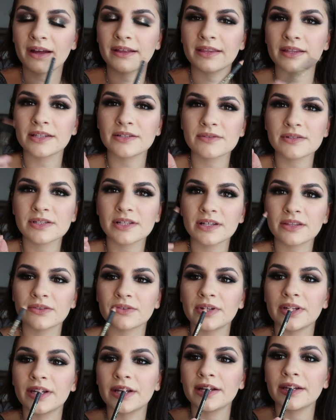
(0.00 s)
I think this is like
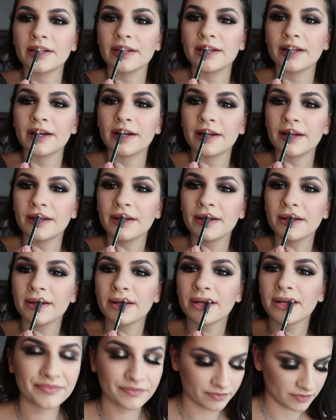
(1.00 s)
three ninety-nine.
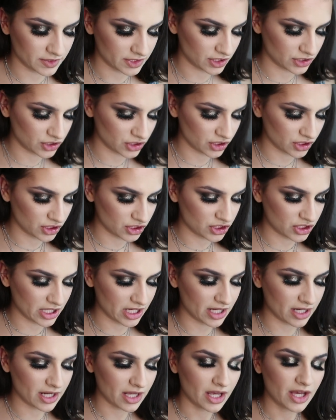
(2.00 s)
Mm, such a good
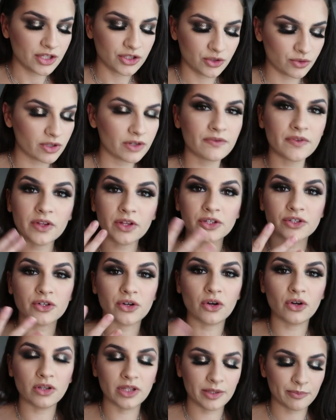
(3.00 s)
shade. You could fill in
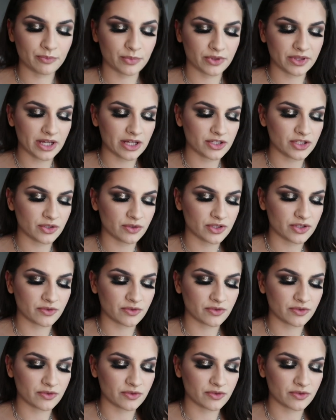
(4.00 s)
your whole lip with that too.